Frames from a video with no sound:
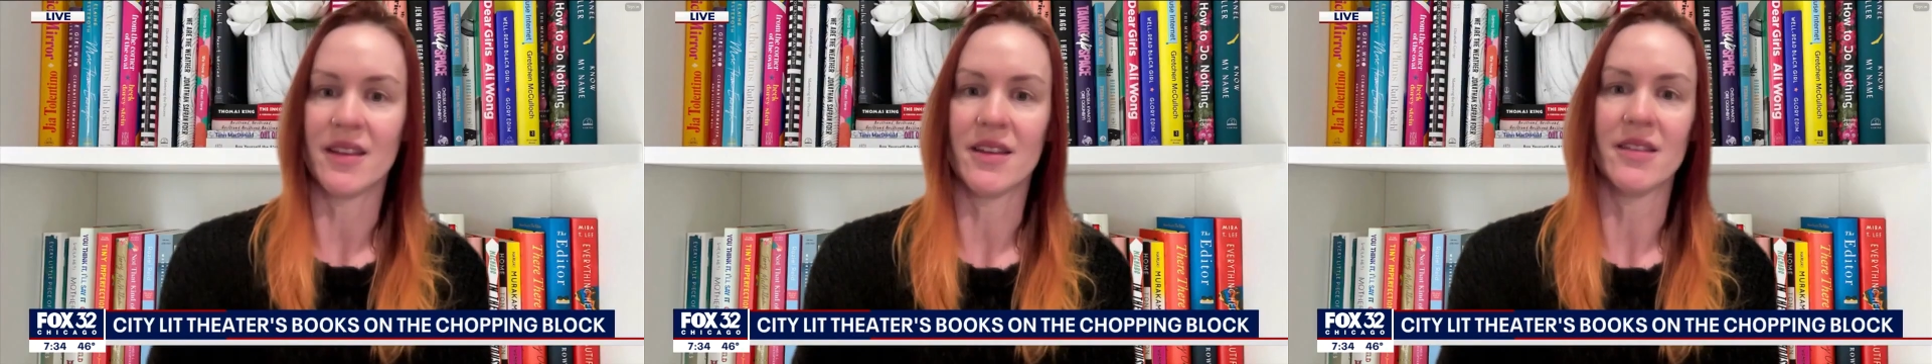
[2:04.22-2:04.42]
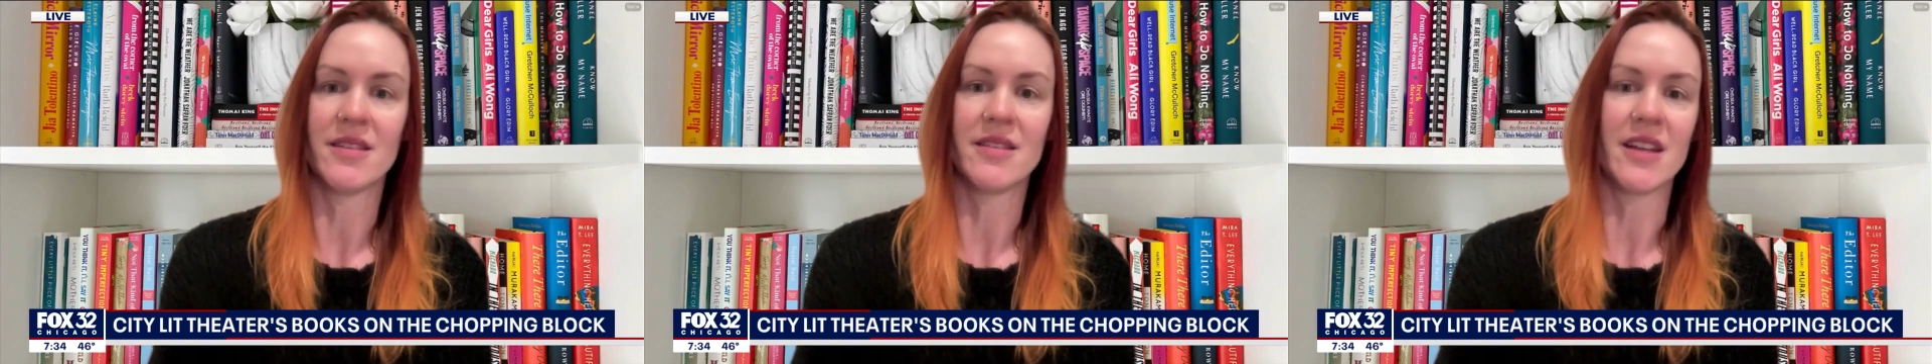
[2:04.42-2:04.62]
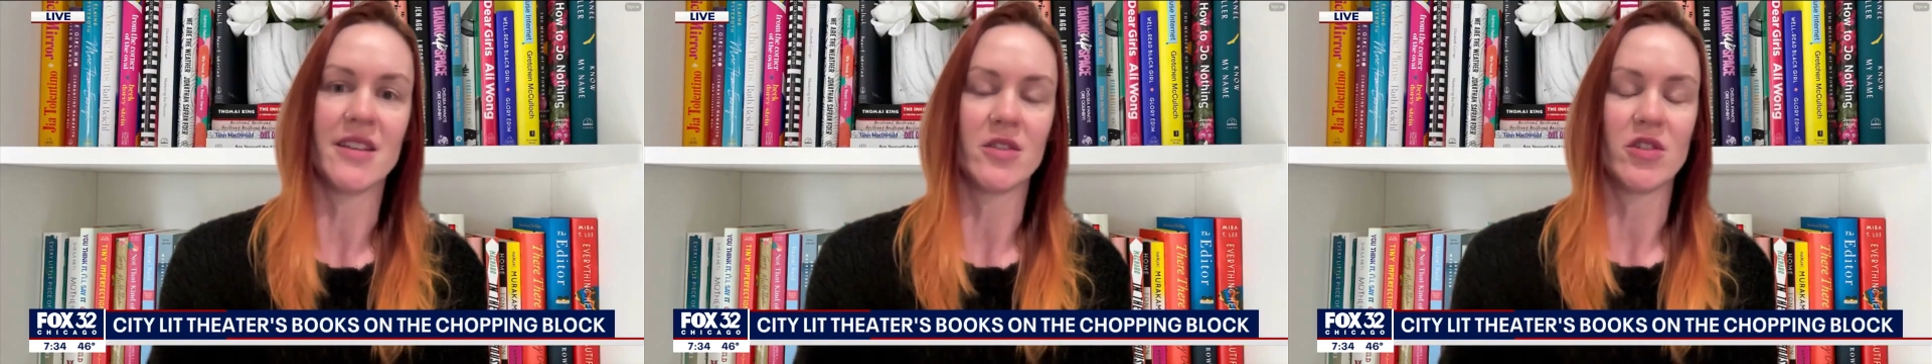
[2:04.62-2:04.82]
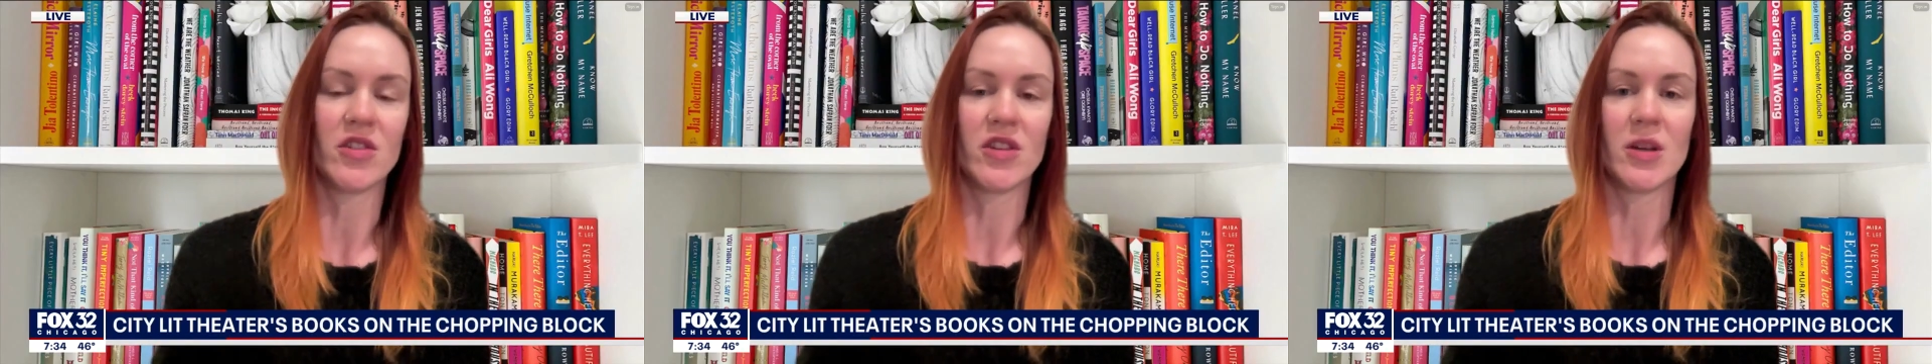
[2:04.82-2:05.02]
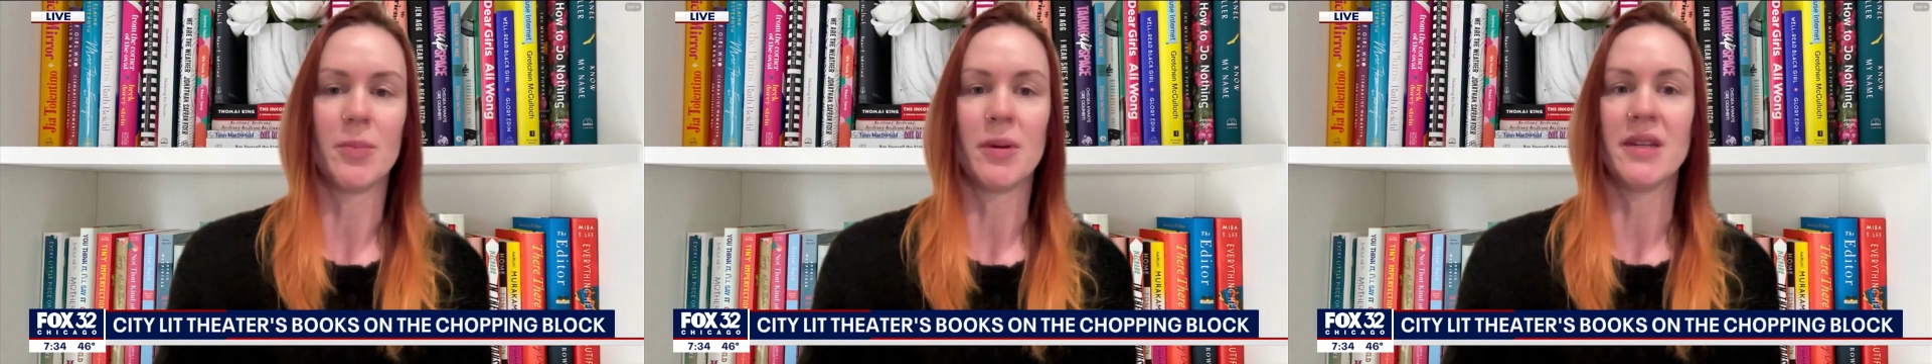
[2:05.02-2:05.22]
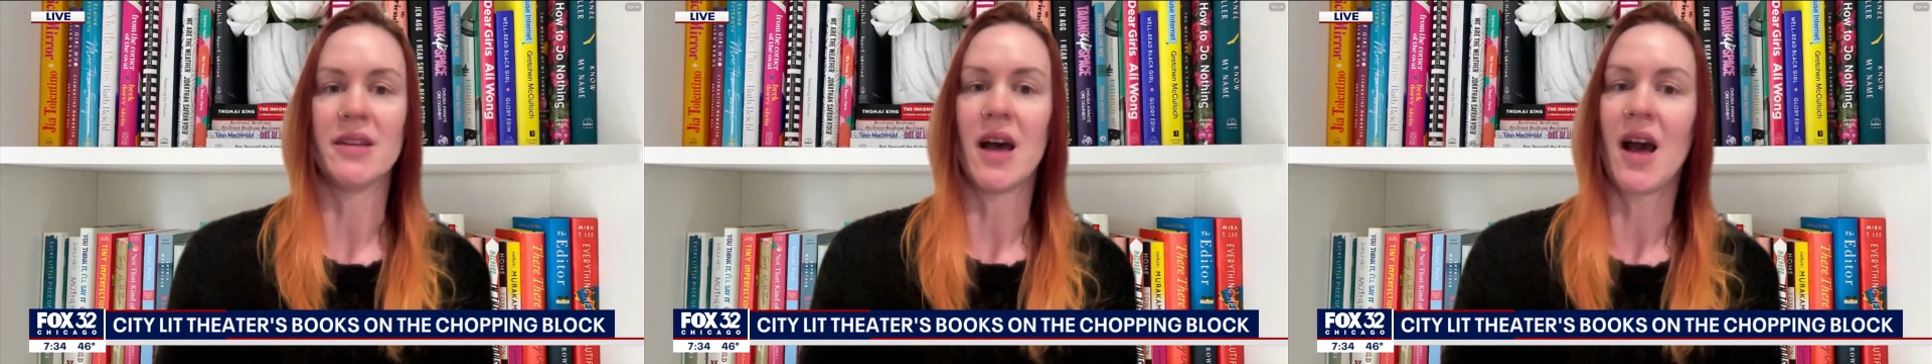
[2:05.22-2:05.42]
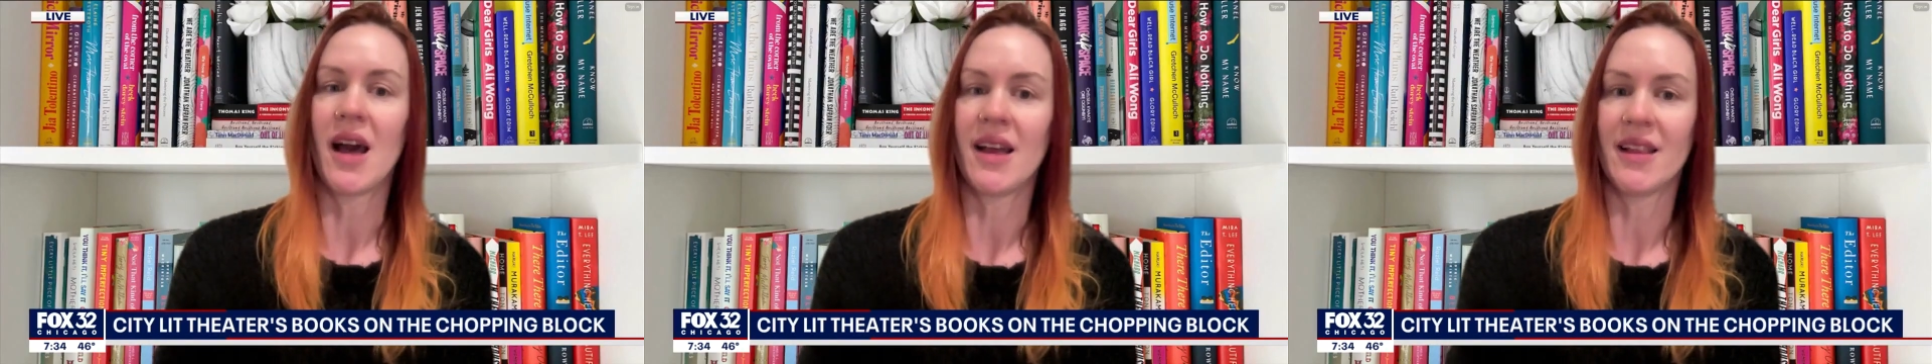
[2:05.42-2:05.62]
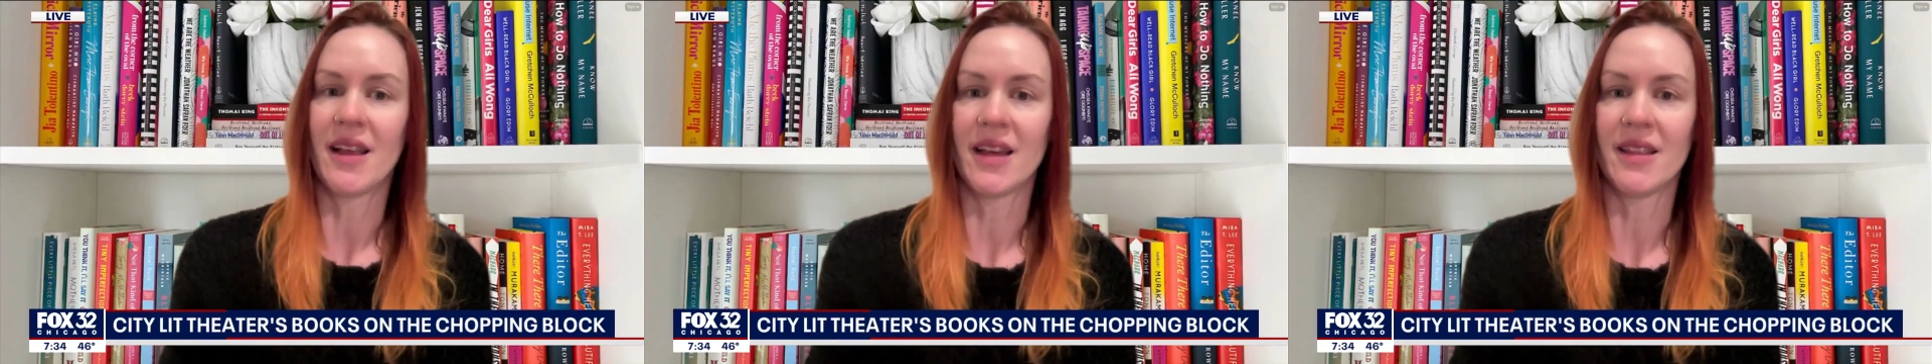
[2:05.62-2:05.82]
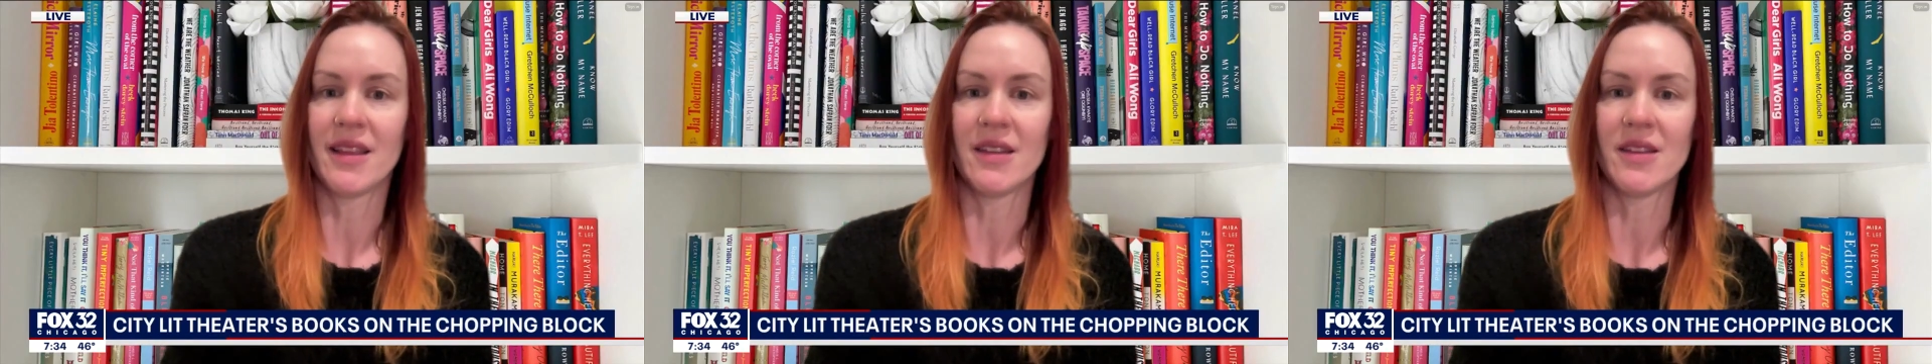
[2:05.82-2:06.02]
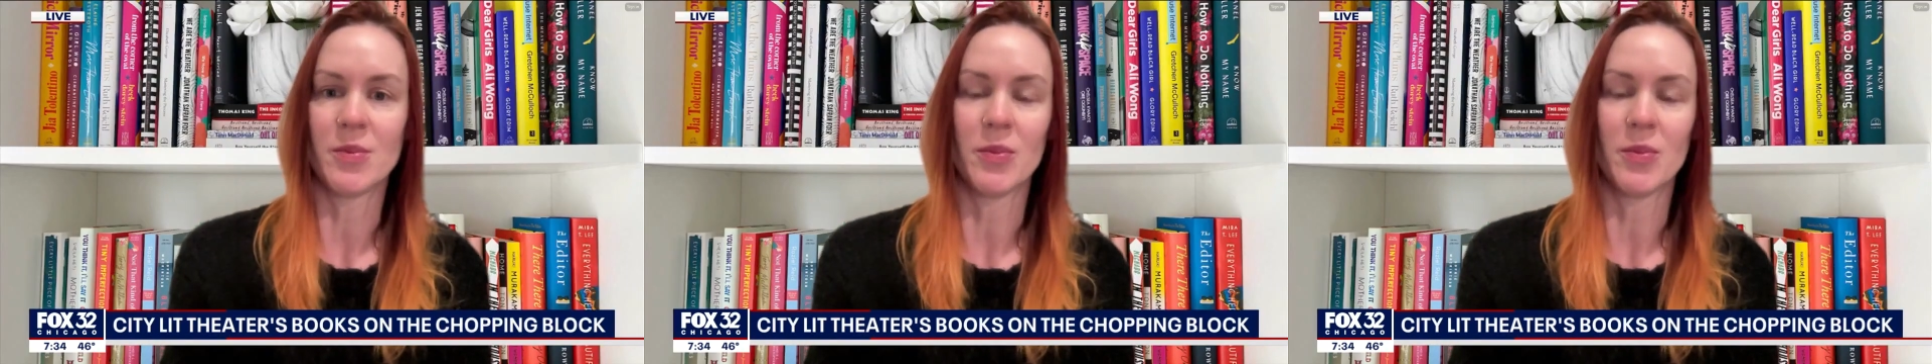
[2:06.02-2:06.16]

the censorship and to highlight these